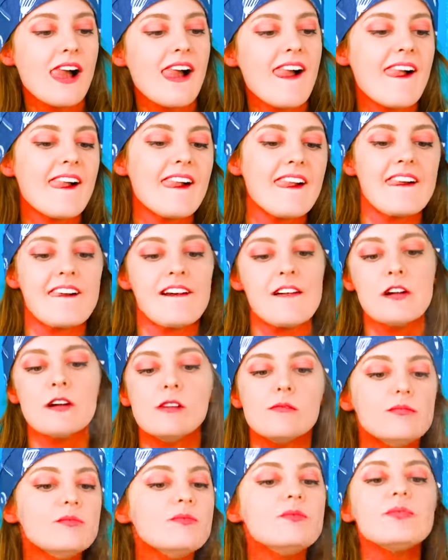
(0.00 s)
Now I can
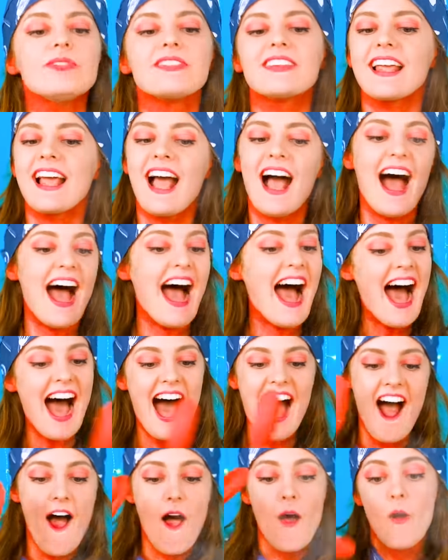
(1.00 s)
easily grab the crab from the
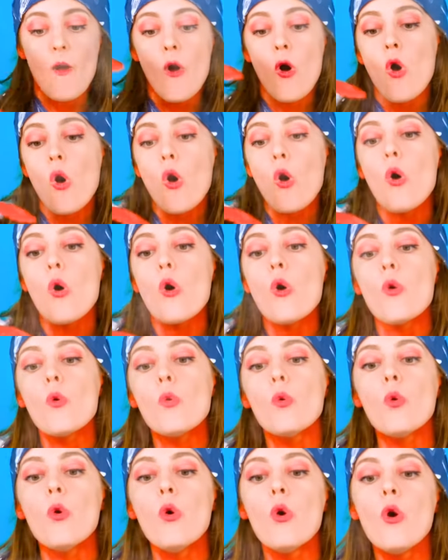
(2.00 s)
hot boiling water.
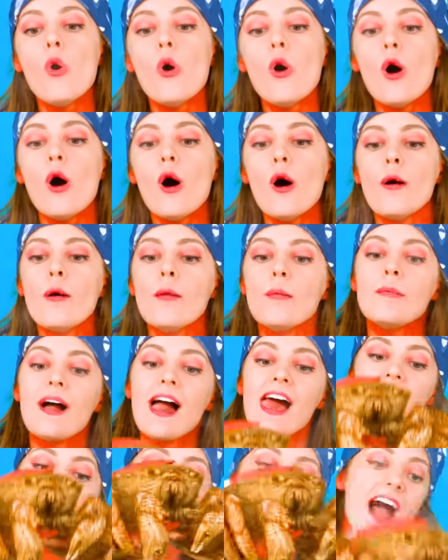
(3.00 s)
Mm-hmm. It
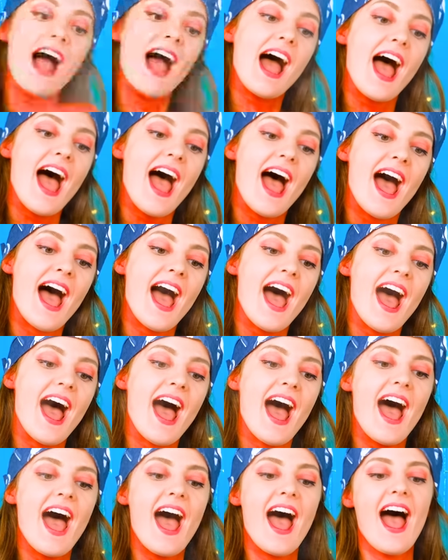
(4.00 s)
smells really good.
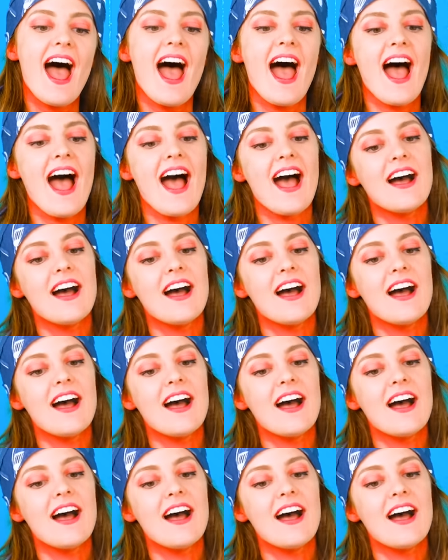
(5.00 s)
Mm-hmm.